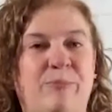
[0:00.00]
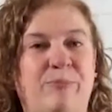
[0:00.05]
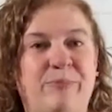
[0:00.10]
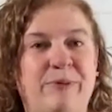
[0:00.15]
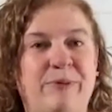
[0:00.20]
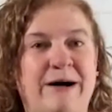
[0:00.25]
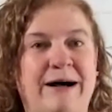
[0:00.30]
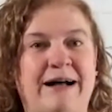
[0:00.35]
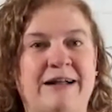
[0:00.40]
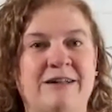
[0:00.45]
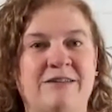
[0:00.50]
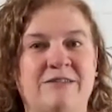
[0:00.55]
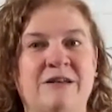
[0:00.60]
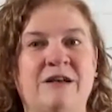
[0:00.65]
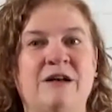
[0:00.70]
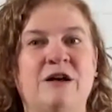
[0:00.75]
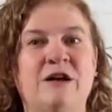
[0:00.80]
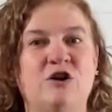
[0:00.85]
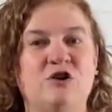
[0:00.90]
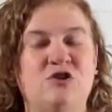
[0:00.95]
but
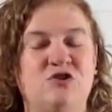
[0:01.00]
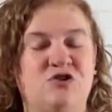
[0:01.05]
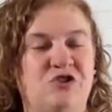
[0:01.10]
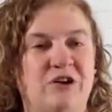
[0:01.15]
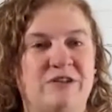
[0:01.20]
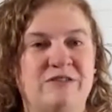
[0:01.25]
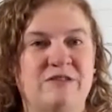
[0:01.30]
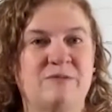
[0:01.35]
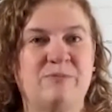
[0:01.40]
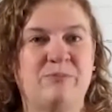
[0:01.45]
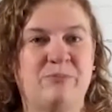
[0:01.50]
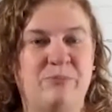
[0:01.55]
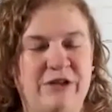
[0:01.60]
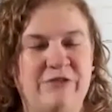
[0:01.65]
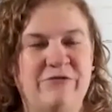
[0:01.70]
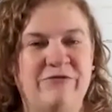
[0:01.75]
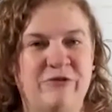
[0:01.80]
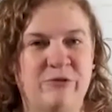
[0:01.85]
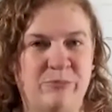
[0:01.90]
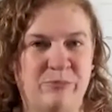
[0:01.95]
just
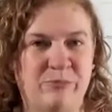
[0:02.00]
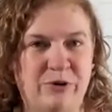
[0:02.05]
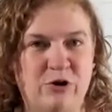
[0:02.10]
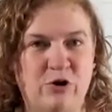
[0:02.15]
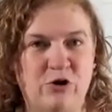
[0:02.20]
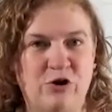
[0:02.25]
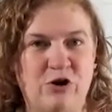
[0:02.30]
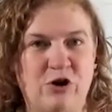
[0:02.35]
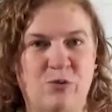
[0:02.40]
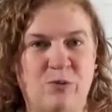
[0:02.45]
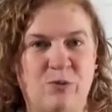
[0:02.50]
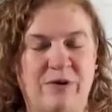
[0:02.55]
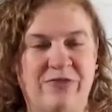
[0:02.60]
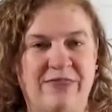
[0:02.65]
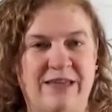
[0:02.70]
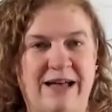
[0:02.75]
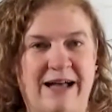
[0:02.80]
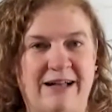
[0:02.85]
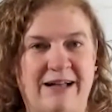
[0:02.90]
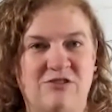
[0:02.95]
be familiar with
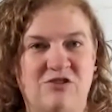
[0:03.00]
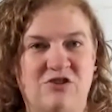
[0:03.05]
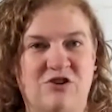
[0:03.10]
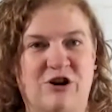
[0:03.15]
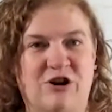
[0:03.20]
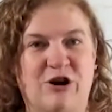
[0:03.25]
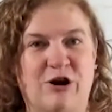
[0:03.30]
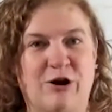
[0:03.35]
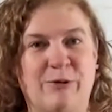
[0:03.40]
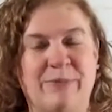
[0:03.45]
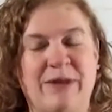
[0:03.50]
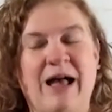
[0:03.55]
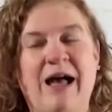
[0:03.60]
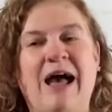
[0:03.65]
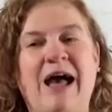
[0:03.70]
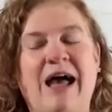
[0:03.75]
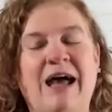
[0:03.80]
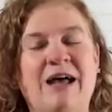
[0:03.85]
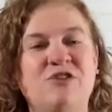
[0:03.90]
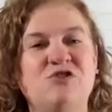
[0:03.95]
that term
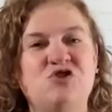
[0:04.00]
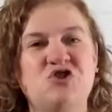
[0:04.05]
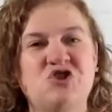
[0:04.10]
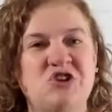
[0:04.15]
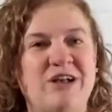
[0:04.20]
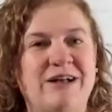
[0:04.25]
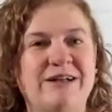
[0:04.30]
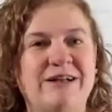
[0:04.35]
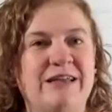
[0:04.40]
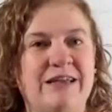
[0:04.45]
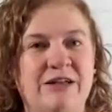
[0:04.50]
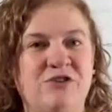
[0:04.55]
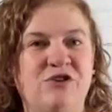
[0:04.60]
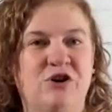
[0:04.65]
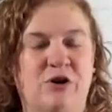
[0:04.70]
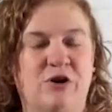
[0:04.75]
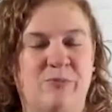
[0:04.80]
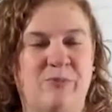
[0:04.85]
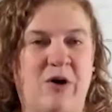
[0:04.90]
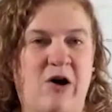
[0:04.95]
and check in
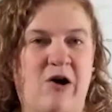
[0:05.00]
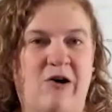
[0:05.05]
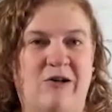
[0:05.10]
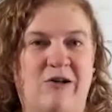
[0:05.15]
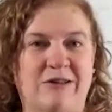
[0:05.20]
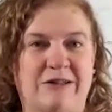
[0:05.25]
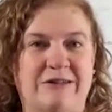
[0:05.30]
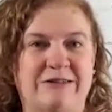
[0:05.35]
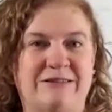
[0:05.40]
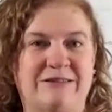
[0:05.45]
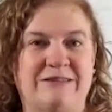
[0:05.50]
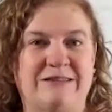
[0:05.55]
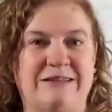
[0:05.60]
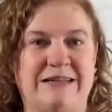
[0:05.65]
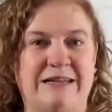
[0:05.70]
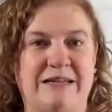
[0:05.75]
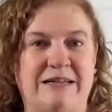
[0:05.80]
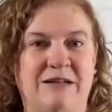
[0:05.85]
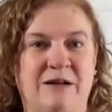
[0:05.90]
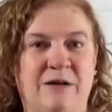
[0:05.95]
your
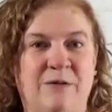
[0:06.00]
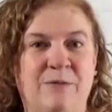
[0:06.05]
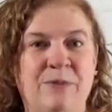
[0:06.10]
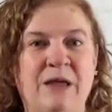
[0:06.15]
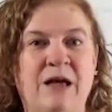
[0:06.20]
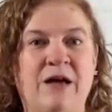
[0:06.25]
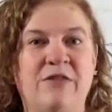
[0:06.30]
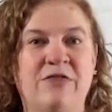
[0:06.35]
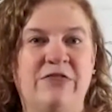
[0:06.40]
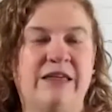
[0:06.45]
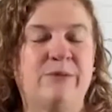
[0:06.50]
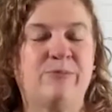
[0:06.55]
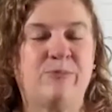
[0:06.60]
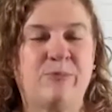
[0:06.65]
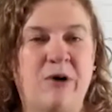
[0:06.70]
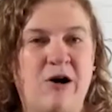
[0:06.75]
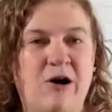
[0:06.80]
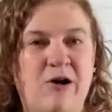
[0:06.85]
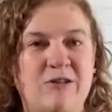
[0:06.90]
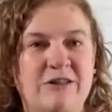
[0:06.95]
policy. The
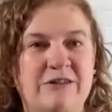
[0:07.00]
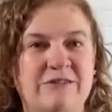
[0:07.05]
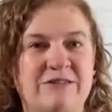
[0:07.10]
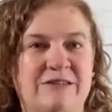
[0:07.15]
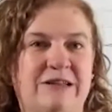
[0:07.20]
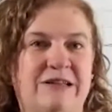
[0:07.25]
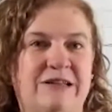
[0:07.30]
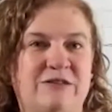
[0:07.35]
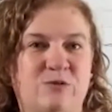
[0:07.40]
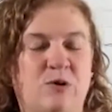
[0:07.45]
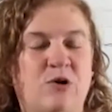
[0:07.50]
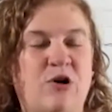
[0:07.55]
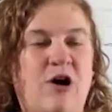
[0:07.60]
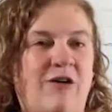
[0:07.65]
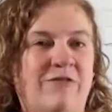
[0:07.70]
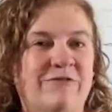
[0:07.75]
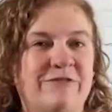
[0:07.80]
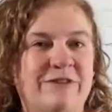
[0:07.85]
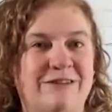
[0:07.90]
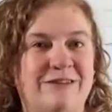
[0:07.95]
policies will
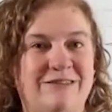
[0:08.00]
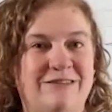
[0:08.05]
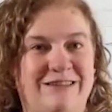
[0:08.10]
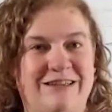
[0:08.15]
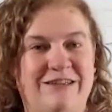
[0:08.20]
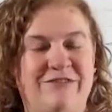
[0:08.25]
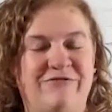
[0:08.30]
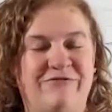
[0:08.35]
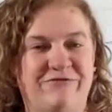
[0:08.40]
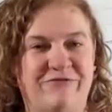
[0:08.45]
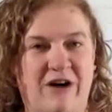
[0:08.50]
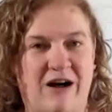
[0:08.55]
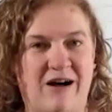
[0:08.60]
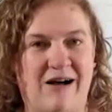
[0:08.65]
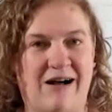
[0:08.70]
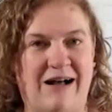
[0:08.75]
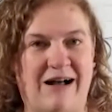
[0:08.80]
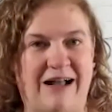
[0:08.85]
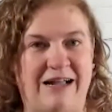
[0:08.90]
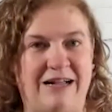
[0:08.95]
often
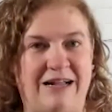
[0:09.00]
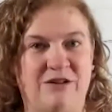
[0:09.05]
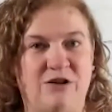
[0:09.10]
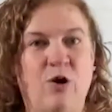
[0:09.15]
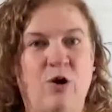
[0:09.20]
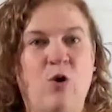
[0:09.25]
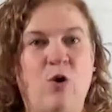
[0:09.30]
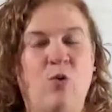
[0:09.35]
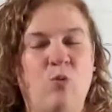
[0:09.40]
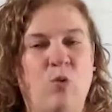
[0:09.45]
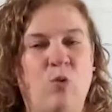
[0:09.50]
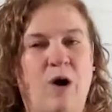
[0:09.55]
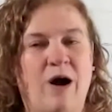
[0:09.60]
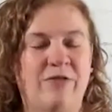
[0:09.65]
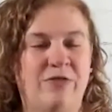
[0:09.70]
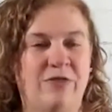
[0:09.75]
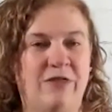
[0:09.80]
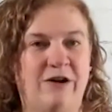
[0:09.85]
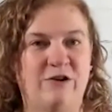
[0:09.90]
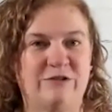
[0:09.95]
define
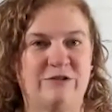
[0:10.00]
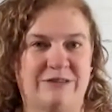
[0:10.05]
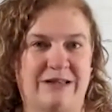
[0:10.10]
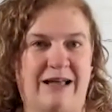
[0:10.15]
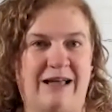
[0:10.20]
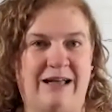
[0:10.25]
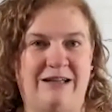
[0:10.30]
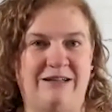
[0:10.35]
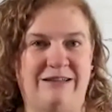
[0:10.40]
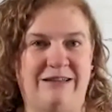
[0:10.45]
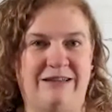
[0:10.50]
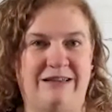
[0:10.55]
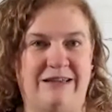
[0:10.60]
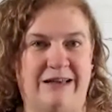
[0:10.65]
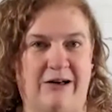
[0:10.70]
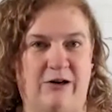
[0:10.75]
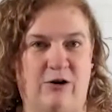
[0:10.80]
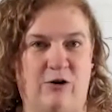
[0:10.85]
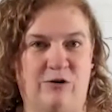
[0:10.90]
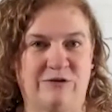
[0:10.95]
what those
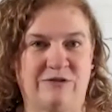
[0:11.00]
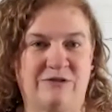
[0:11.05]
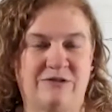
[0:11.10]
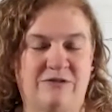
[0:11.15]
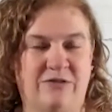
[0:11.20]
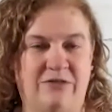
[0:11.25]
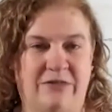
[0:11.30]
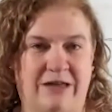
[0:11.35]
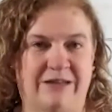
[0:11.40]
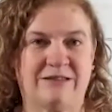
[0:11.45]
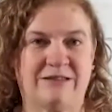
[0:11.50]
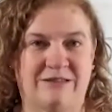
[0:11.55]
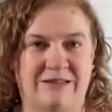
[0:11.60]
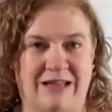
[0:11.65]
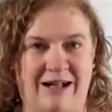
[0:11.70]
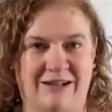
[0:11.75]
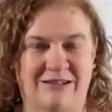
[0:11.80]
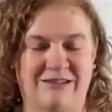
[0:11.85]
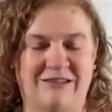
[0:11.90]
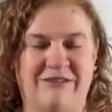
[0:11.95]
ADLs, that's
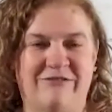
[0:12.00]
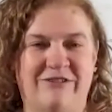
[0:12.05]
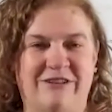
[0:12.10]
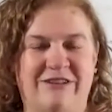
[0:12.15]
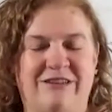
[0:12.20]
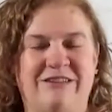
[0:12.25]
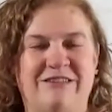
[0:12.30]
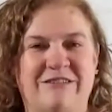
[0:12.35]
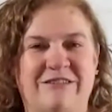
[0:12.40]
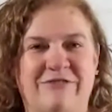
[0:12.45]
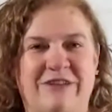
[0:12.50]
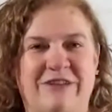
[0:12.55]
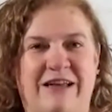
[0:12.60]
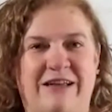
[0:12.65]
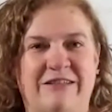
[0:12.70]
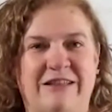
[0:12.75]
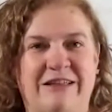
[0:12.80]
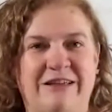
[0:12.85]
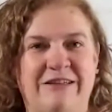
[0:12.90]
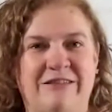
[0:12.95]
activities of
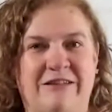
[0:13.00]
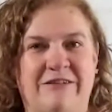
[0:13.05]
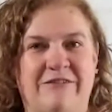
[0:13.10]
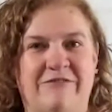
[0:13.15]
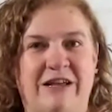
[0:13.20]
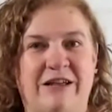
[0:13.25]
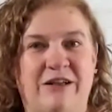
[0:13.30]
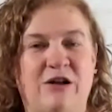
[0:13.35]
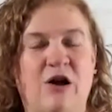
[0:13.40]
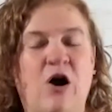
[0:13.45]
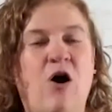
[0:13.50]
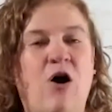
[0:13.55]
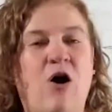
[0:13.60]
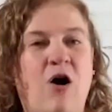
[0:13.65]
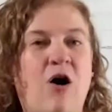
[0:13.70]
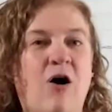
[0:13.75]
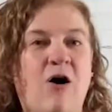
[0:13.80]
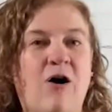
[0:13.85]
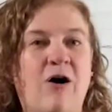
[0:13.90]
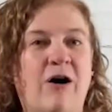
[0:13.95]
daily living,
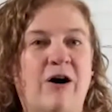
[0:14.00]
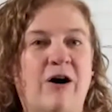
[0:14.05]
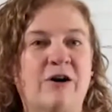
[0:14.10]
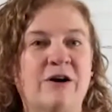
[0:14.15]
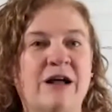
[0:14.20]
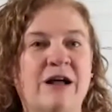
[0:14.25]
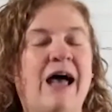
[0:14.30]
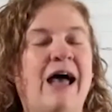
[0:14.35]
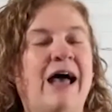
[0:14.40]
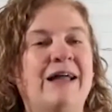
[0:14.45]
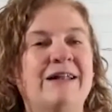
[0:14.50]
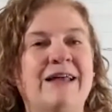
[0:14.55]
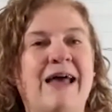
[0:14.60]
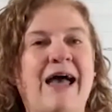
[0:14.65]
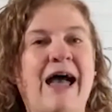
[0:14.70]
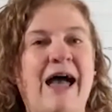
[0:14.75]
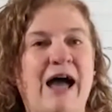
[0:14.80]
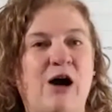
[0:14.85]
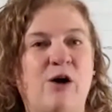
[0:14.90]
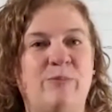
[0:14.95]
are and
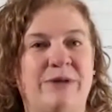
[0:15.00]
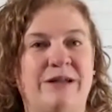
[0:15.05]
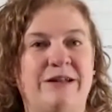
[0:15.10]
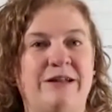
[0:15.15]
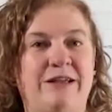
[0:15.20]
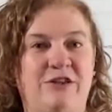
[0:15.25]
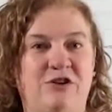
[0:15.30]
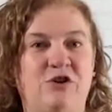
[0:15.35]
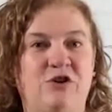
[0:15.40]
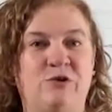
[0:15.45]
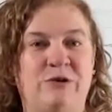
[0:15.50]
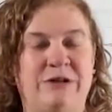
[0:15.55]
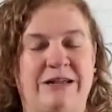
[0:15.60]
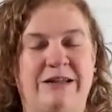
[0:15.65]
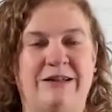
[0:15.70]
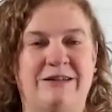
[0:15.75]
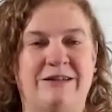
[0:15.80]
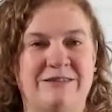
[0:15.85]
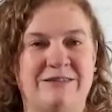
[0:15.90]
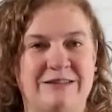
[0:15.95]
how many you need
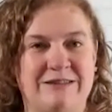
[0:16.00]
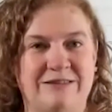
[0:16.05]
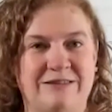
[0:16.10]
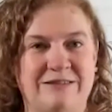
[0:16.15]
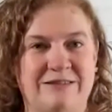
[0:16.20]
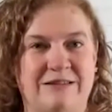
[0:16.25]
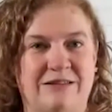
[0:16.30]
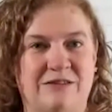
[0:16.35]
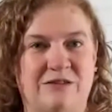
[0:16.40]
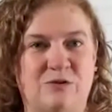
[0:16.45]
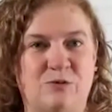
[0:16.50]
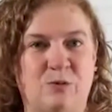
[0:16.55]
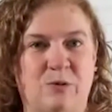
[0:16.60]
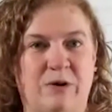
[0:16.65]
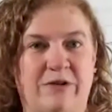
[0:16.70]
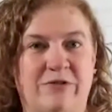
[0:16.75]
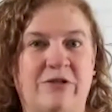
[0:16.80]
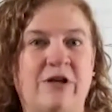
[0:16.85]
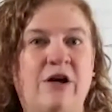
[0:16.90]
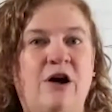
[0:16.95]
assistance
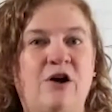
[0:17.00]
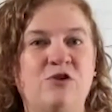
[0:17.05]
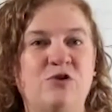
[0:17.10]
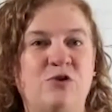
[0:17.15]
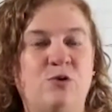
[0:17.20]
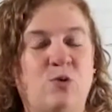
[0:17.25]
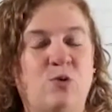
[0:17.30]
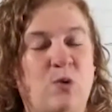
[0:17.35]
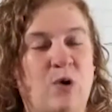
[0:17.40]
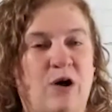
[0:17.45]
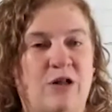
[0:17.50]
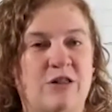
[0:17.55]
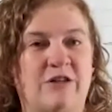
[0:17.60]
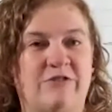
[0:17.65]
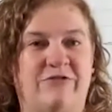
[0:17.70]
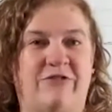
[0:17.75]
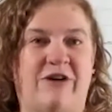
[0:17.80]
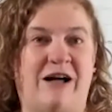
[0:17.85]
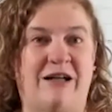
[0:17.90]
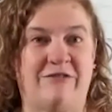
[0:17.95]
with to
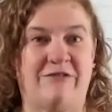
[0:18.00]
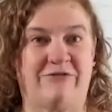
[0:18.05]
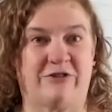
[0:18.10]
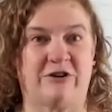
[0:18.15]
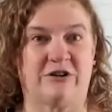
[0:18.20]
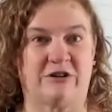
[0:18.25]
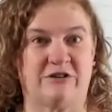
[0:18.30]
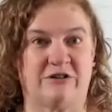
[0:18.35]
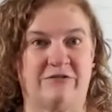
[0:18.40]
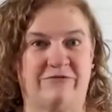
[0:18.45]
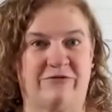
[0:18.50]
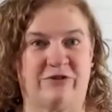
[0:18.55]
qualify for